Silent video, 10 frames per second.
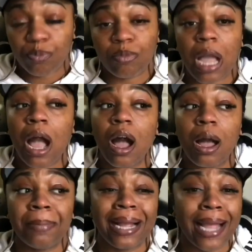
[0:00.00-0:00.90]
I
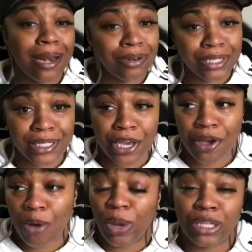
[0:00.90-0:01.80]
got on the scale. I
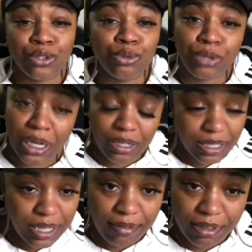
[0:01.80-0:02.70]
weighed 237.